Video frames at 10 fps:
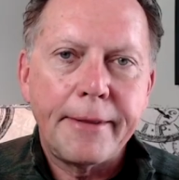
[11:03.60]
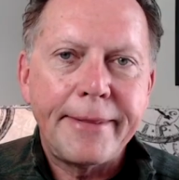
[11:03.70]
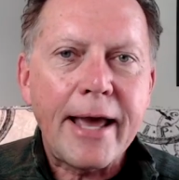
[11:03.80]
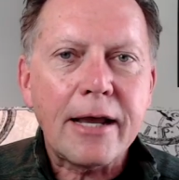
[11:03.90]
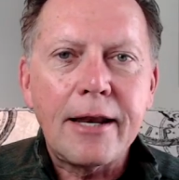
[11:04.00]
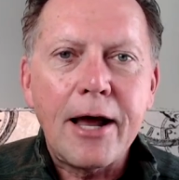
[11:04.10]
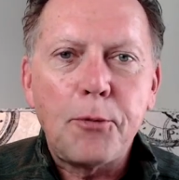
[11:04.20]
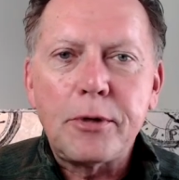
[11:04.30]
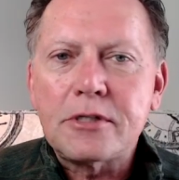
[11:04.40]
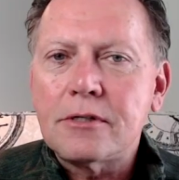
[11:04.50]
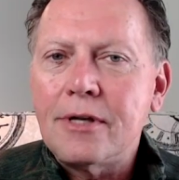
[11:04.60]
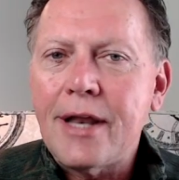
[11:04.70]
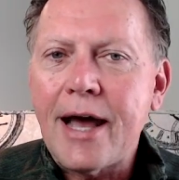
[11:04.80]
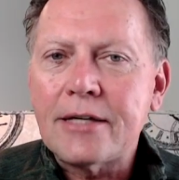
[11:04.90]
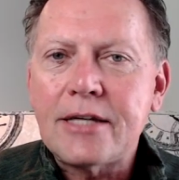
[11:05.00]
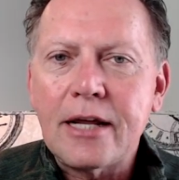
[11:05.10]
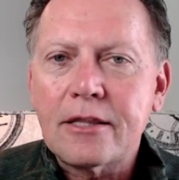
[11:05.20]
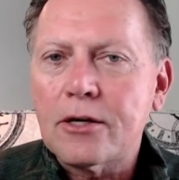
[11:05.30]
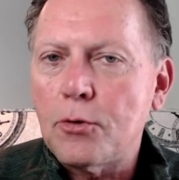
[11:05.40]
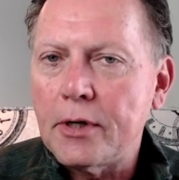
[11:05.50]
That can help us not take the
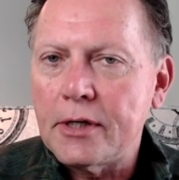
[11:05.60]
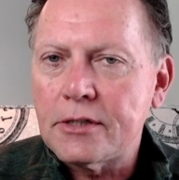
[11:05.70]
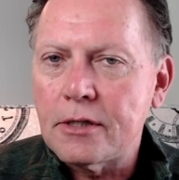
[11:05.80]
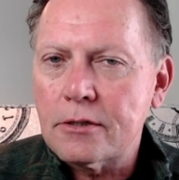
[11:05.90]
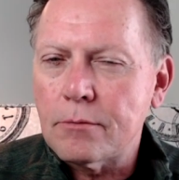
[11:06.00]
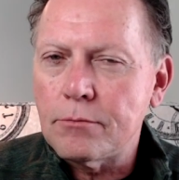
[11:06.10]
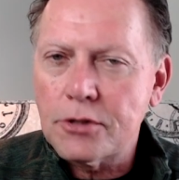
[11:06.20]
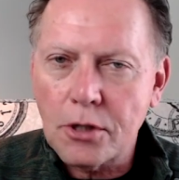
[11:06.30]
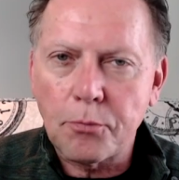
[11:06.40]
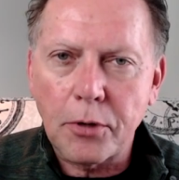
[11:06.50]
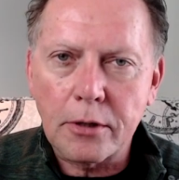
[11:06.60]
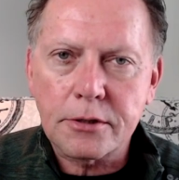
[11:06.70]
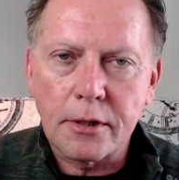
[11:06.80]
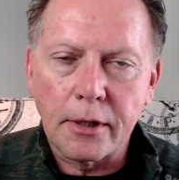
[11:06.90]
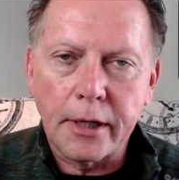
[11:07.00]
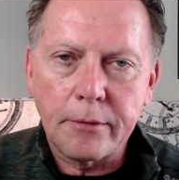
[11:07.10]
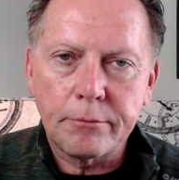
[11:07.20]
criticism so personally.